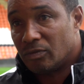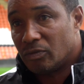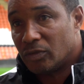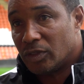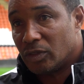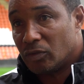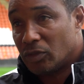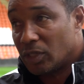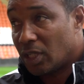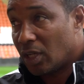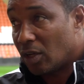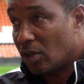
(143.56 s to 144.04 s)

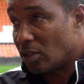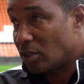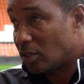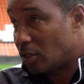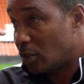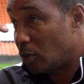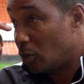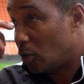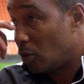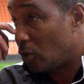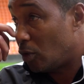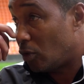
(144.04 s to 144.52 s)
in regards
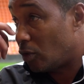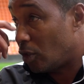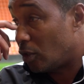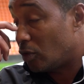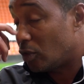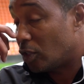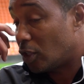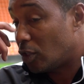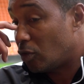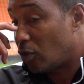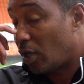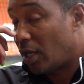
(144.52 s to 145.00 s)
to on,
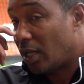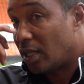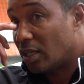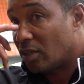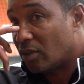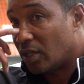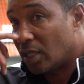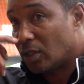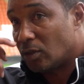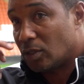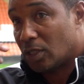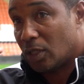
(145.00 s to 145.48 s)
on the training
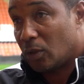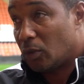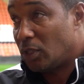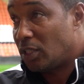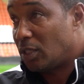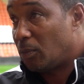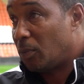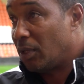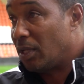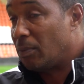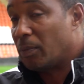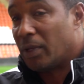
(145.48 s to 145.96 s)
ground, so
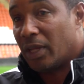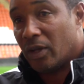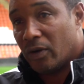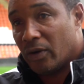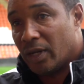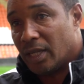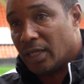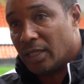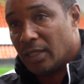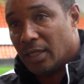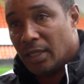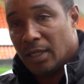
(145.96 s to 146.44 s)
he's a bit
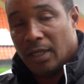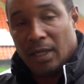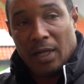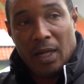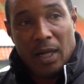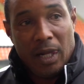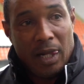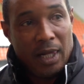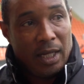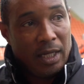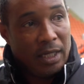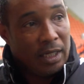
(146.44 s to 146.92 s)
behind.
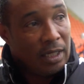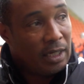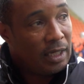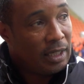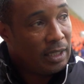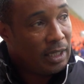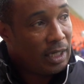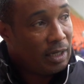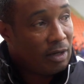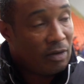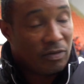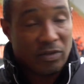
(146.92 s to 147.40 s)

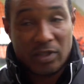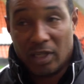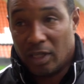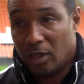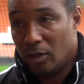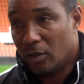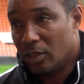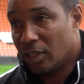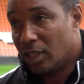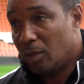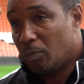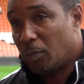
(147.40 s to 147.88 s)
And then obviously
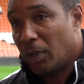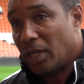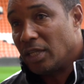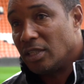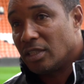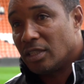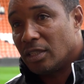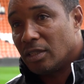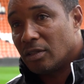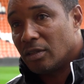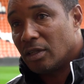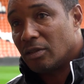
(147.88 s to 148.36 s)
you look at the
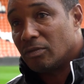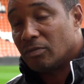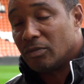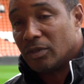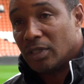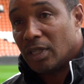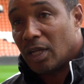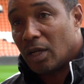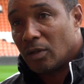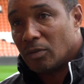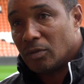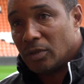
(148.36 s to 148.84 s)
bench and you've got
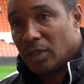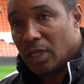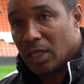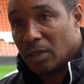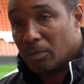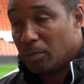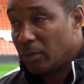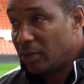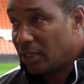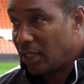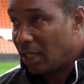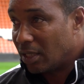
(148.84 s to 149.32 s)
you know
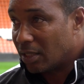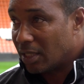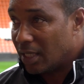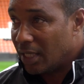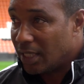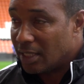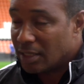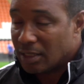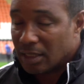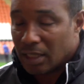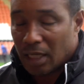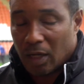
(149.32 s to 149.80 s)
young young
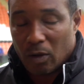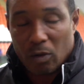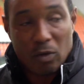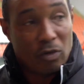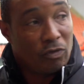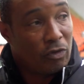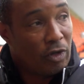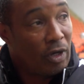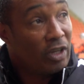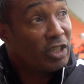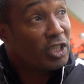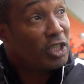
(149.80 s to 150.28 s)
kids so
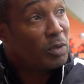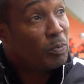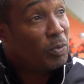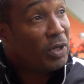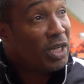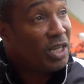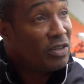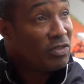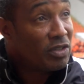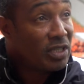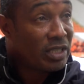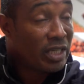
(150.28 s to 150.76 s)
who've not
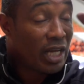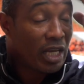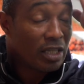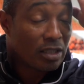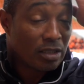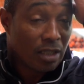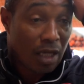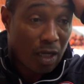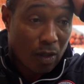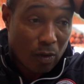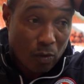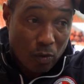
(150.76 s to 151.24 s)
experienced
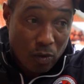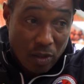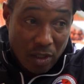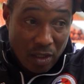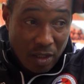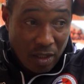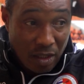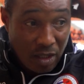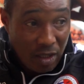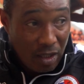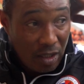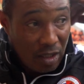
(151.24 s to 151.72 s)
that. So
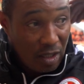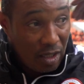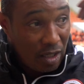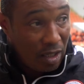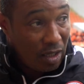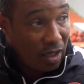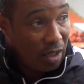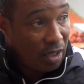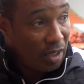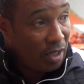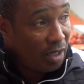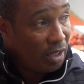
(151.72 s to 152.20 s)

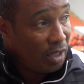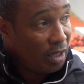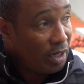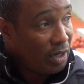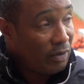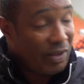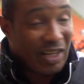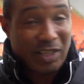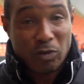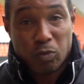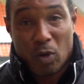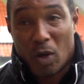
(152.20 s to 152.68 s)
you
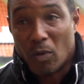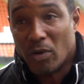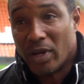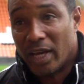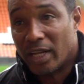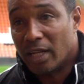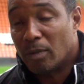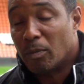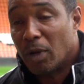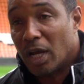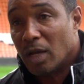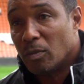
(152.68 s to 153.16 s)
know that's where we're
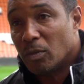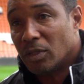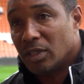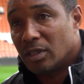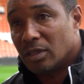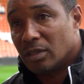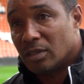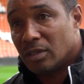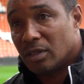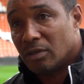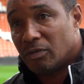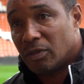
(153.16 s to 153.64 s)
at the
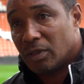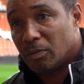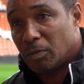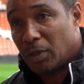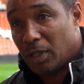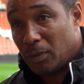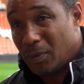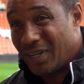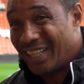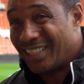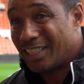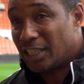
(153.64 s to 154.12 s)
moment. I think
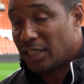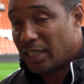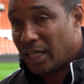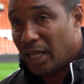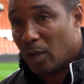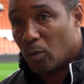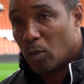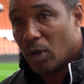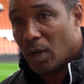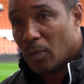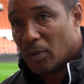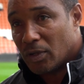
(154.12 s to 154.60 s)
people
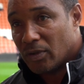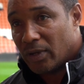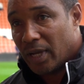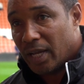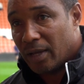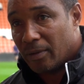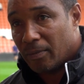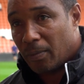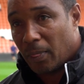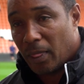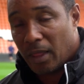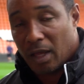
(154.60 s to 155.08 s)
understand where we're
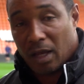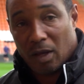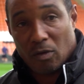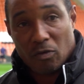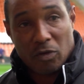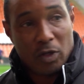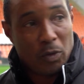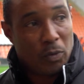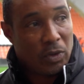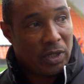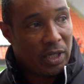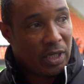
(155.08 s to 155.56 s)
at.
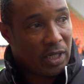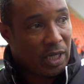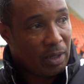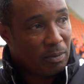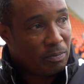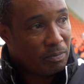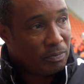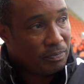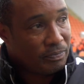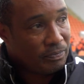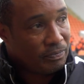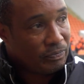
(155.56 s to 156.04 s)
Hopefully we can
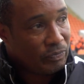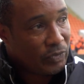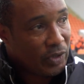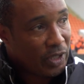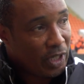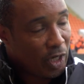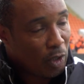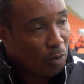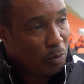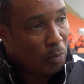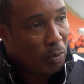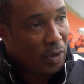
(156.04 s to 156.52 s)
get
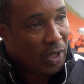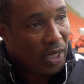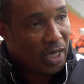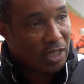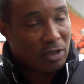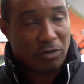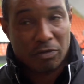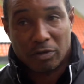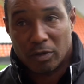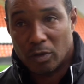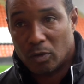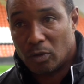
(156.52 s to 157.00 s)
you know
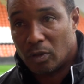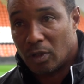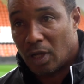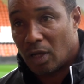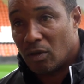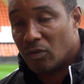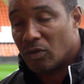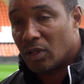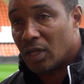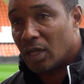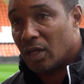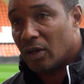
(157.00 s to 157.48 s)
players through
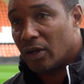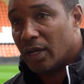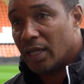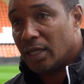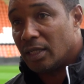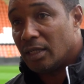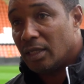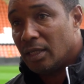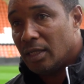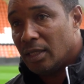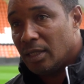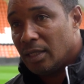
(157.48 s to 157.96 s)
over the
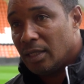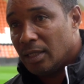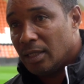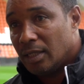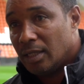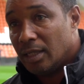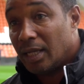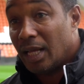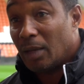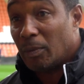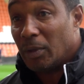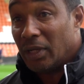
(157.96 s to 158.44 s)
line.
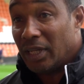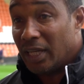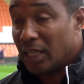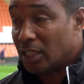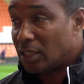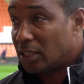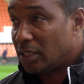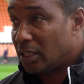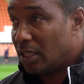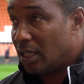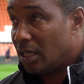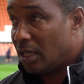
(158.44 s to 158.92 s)
Now be
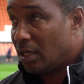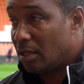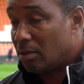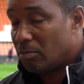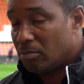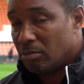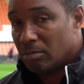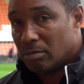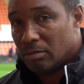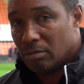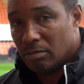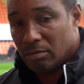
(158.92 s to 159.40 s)
next year,
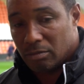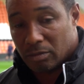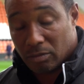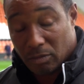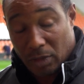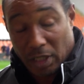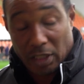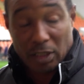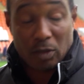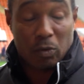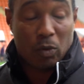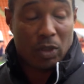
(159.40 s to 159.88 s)

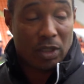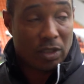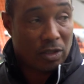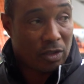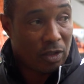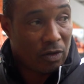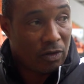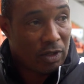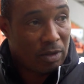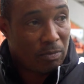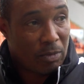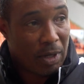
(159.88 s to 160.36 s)
next week.
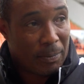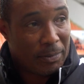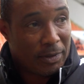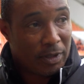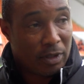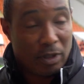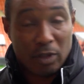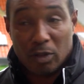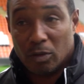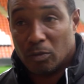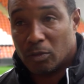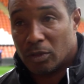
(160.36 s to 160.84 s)
Sorry, Loom
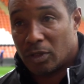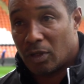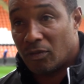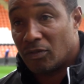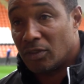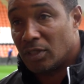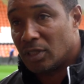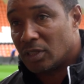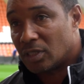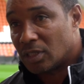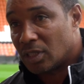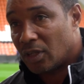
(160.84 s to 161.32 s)
Loom's
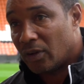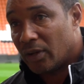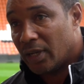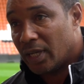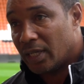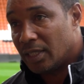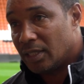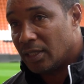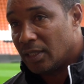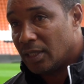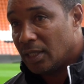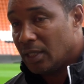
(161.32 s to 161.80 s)
obviously
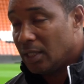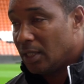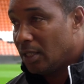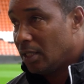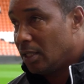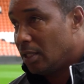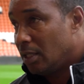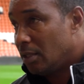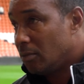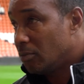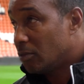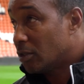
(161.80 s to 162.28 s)
signed.
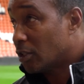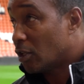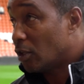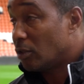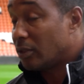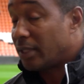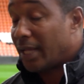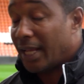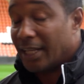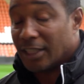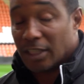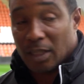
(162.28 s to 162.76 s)

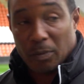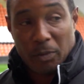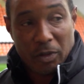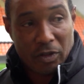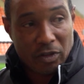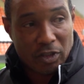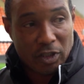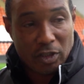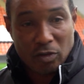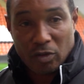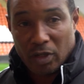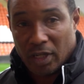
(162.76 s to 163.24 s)
Scott Dann's going to be
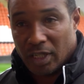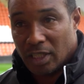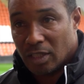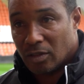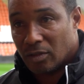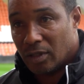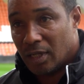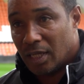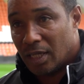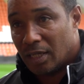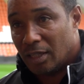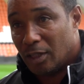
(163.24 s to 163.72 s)
on the training
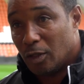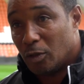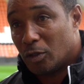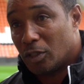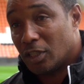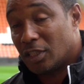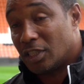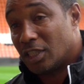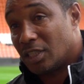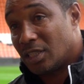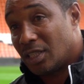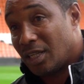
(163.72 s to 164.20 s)
ground.
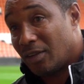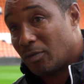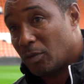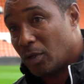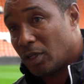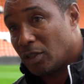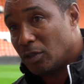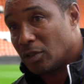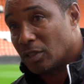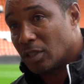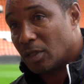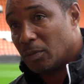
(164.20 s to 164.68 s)
Lucas is another
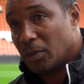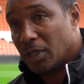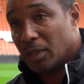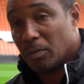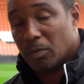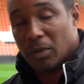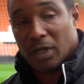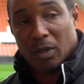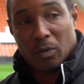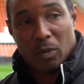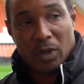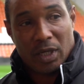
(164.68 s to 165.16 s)
one who's going to be
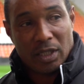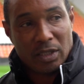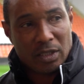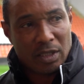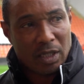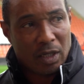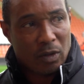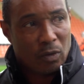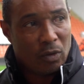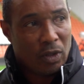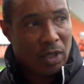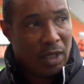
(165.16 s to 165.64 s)
a bit away.
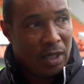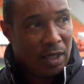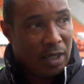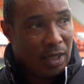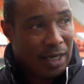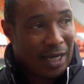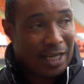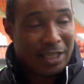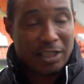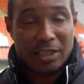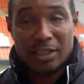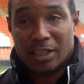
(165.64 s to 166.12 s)
So
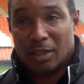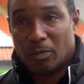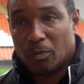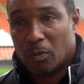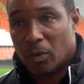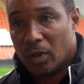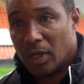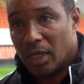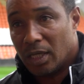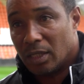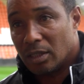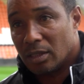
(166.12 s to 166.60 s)
Hutch
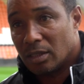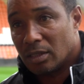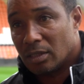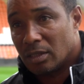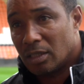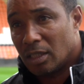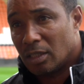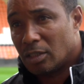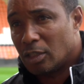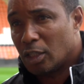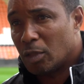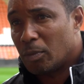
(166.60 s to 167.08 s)
didn't play.
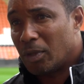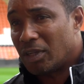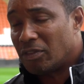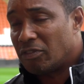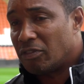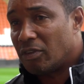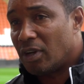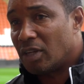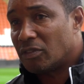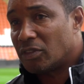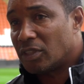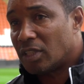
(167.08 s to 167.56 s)
So you're talking
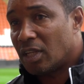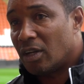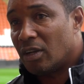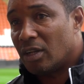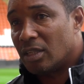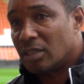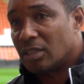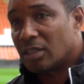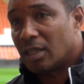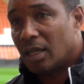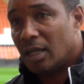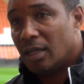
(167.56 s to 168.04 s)
about five
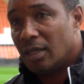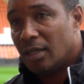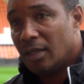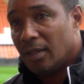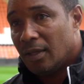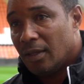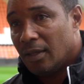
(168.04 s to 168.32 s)
starters there.